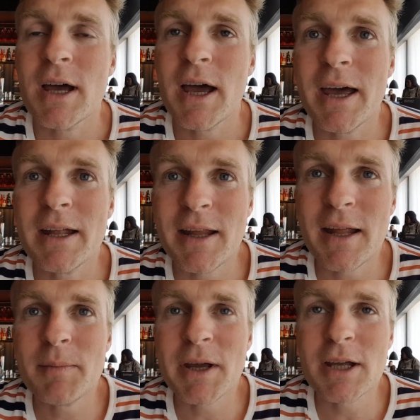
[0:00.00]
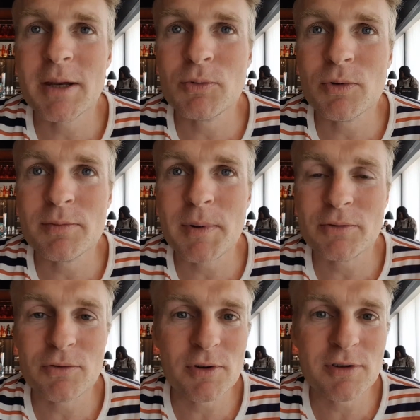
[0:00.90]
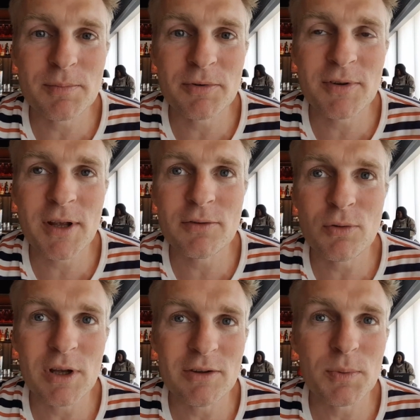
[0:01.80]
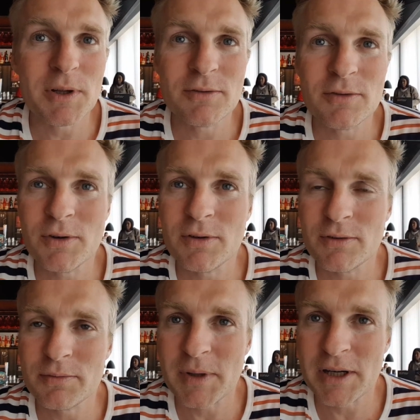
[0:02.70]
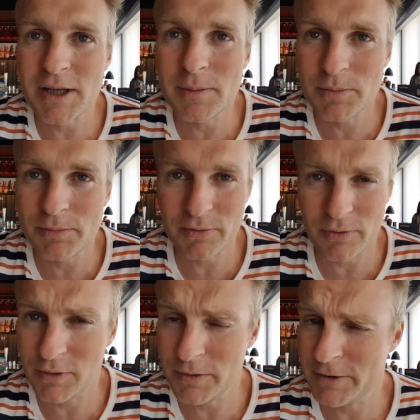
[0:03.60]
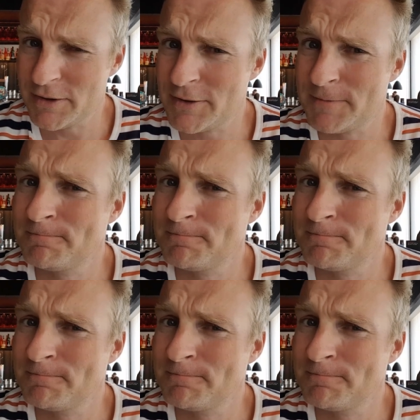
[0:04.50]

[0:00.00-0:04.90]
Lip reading: And then my crypto is about 30%. So it's 1/3 of my crypto portfolio, but